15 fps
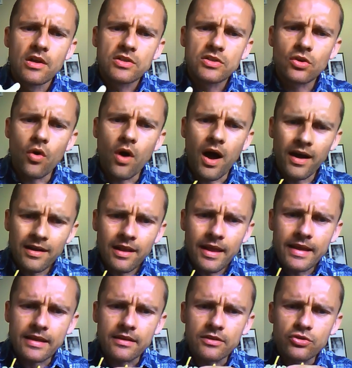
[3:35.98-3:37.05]
So
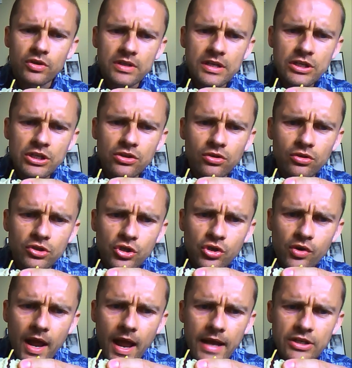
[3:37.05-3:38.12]
unlike traditional
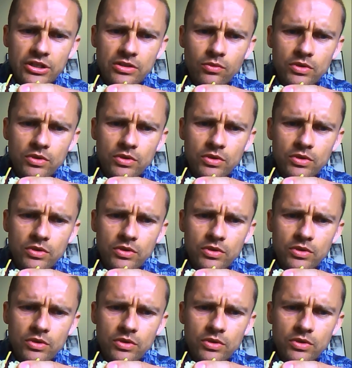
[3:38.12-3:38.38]
traction,